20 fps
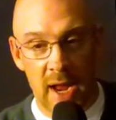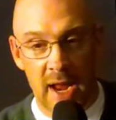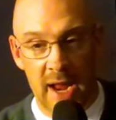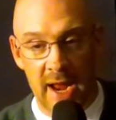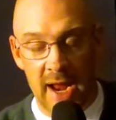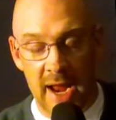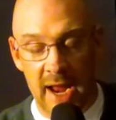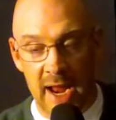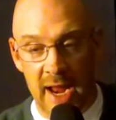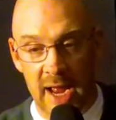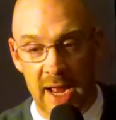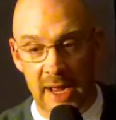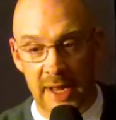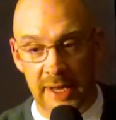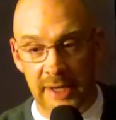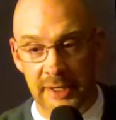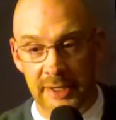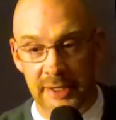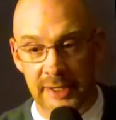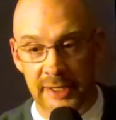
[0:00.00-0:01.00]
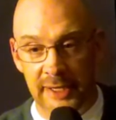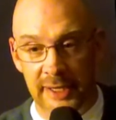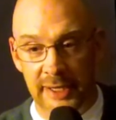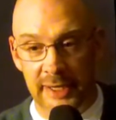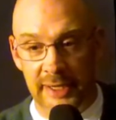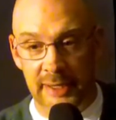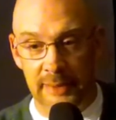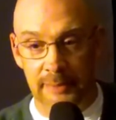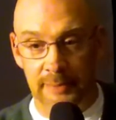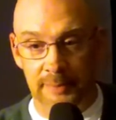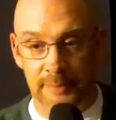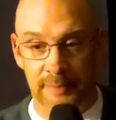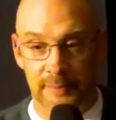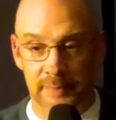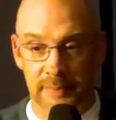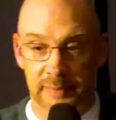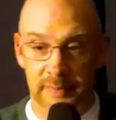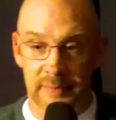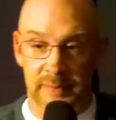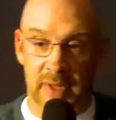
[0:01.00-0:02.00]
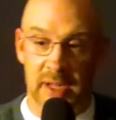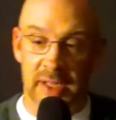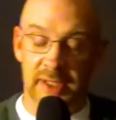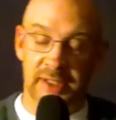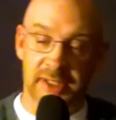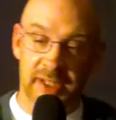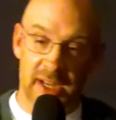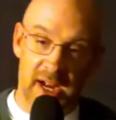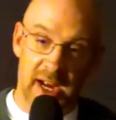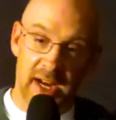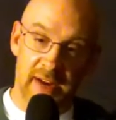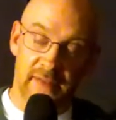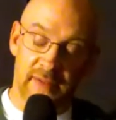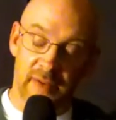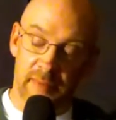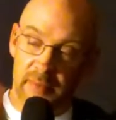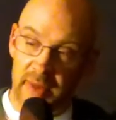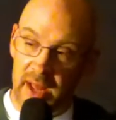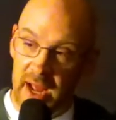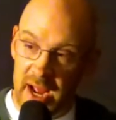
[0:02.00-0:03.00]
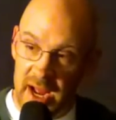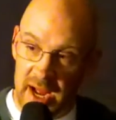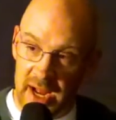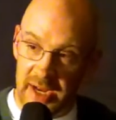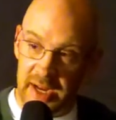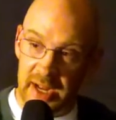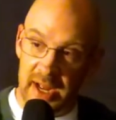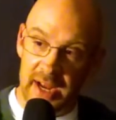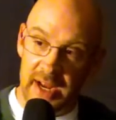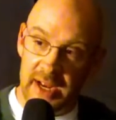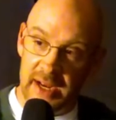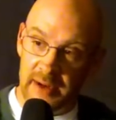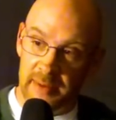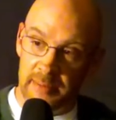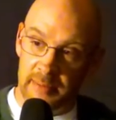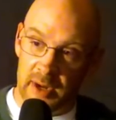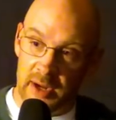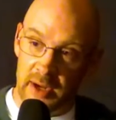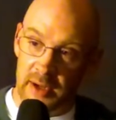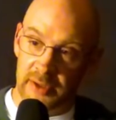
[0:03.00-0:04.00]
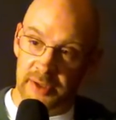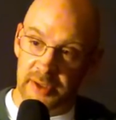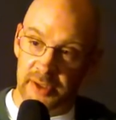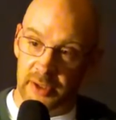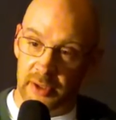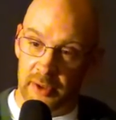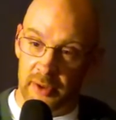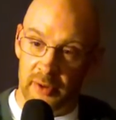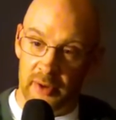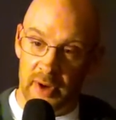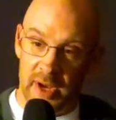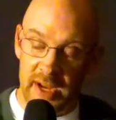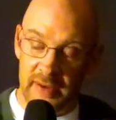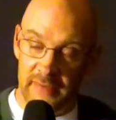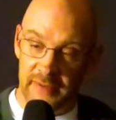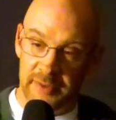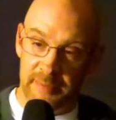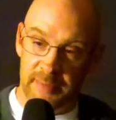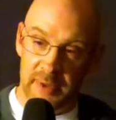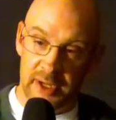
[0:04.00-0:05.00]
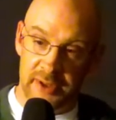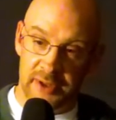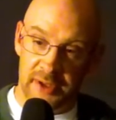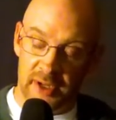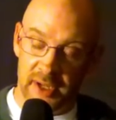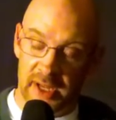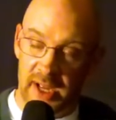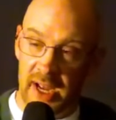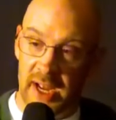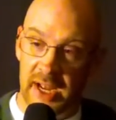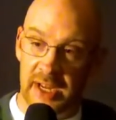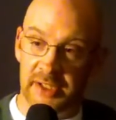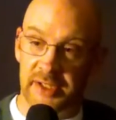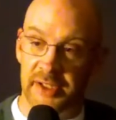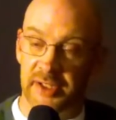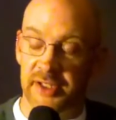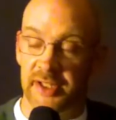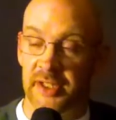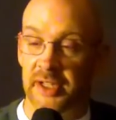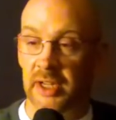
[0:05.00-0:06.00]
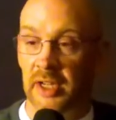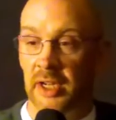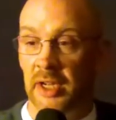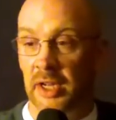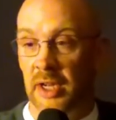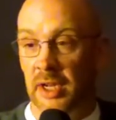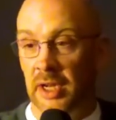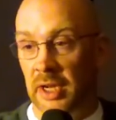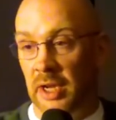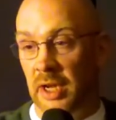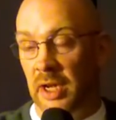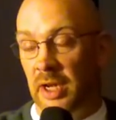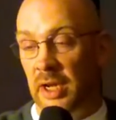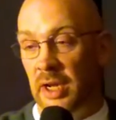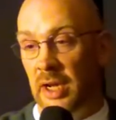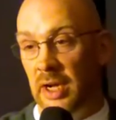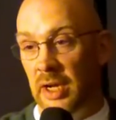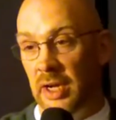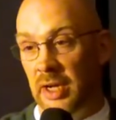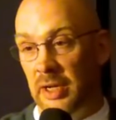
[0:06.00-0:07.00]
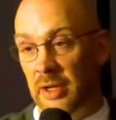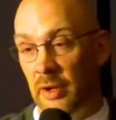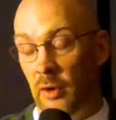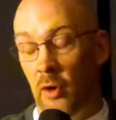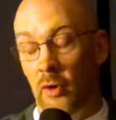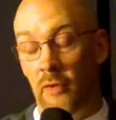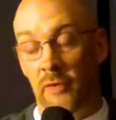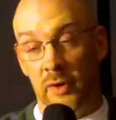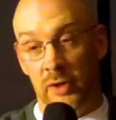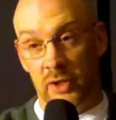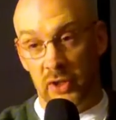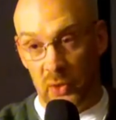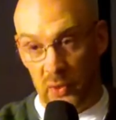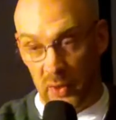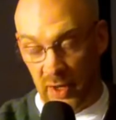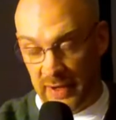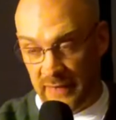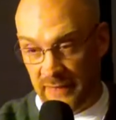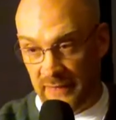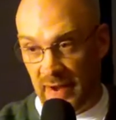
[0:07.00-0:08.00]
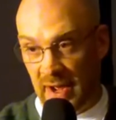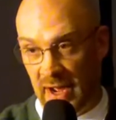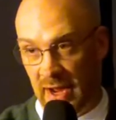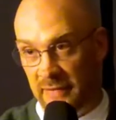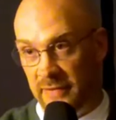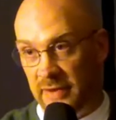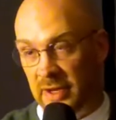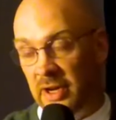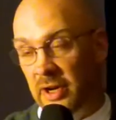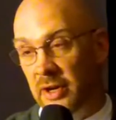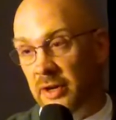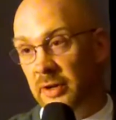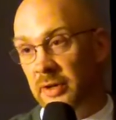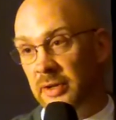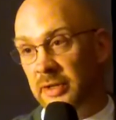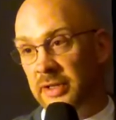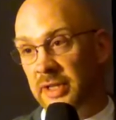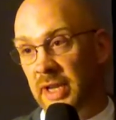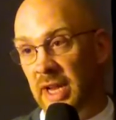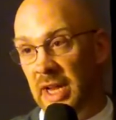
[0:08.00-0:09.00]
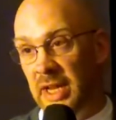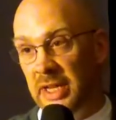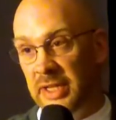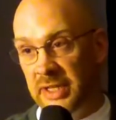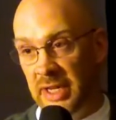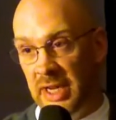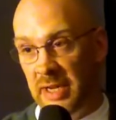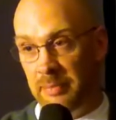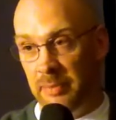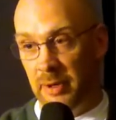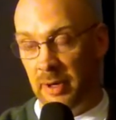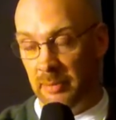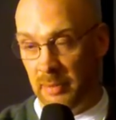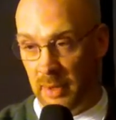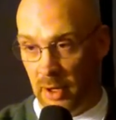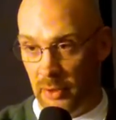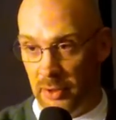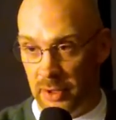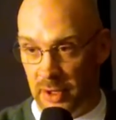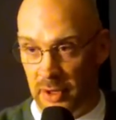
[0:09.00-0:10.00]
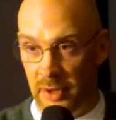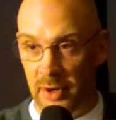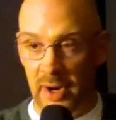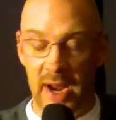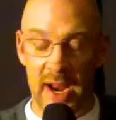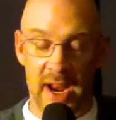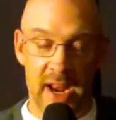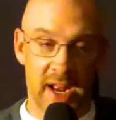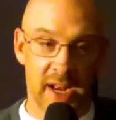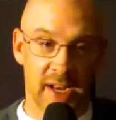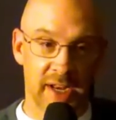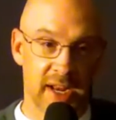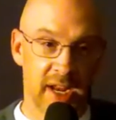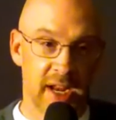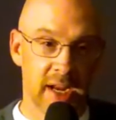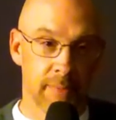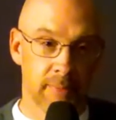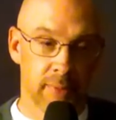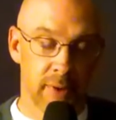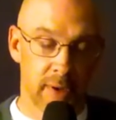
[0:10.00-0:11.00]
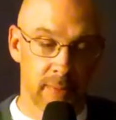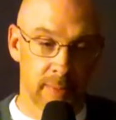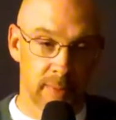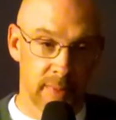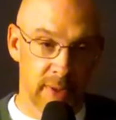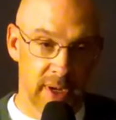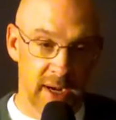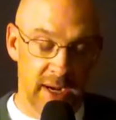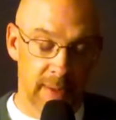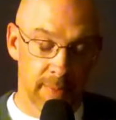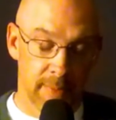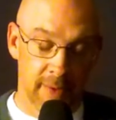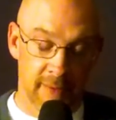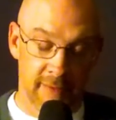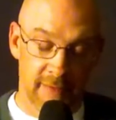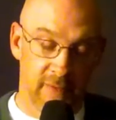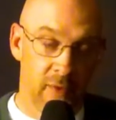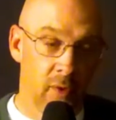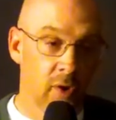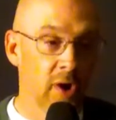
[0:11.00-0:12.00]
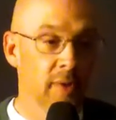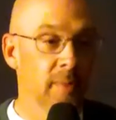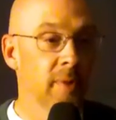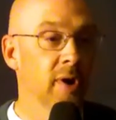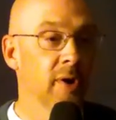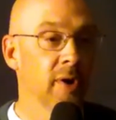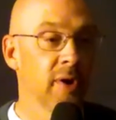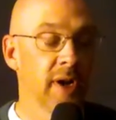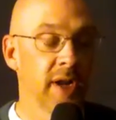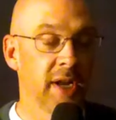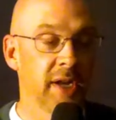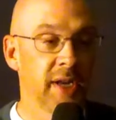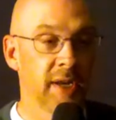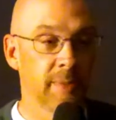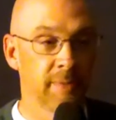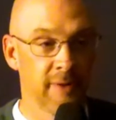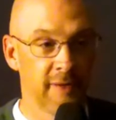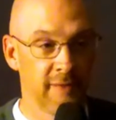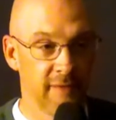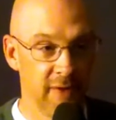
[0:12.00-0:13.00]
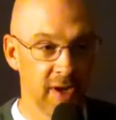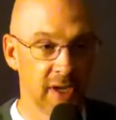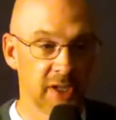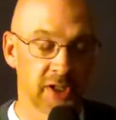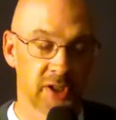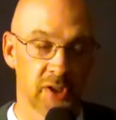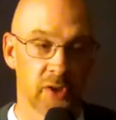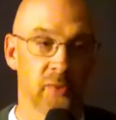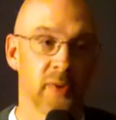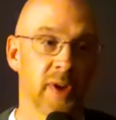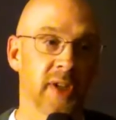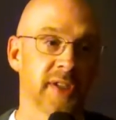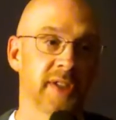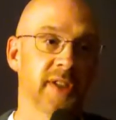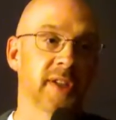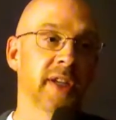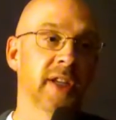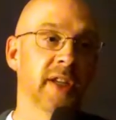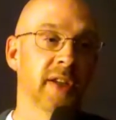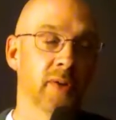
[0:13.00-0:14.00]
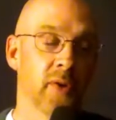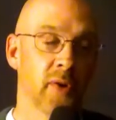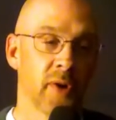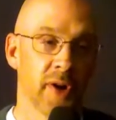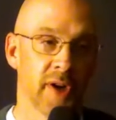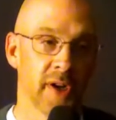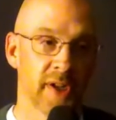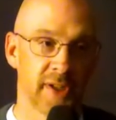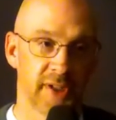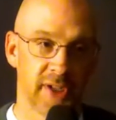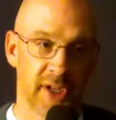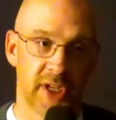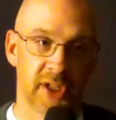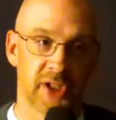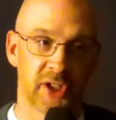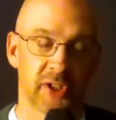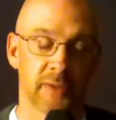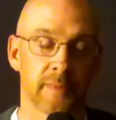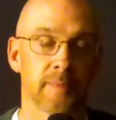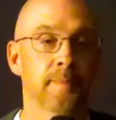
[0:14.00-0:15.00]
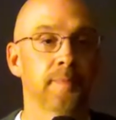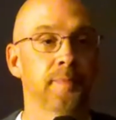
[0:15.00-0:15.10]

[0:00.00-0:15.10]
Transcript: And aside from that, I have spent the last over 25 years as a promoter and a performer in a professional wrestling organization.